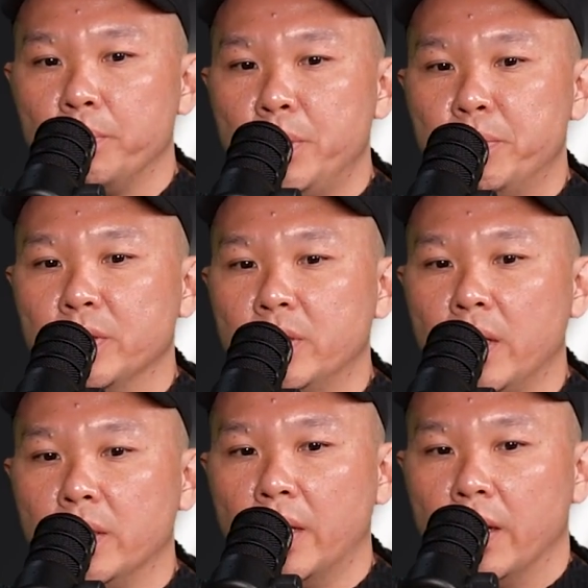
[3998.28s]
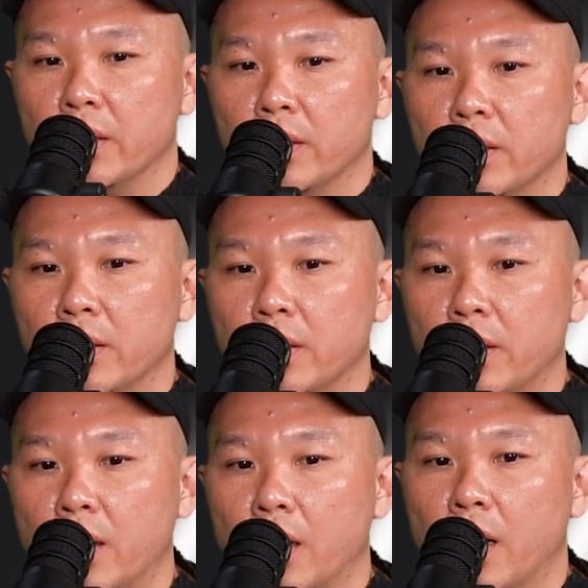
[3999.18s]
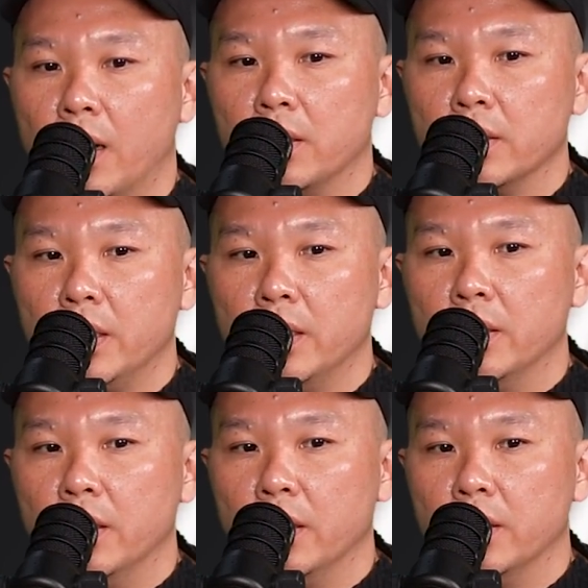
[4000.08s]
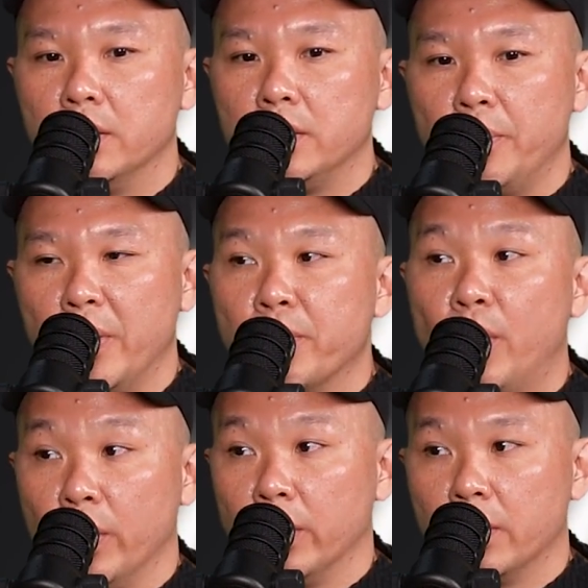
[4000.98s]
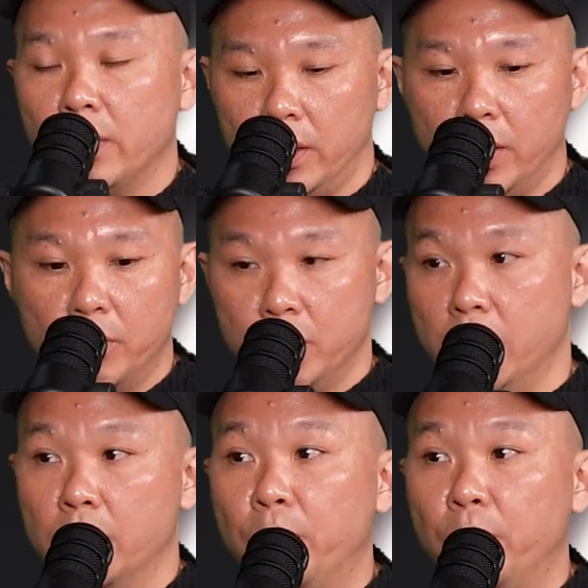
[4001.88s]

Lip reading: People think that ARC hit a tipping point, like there was a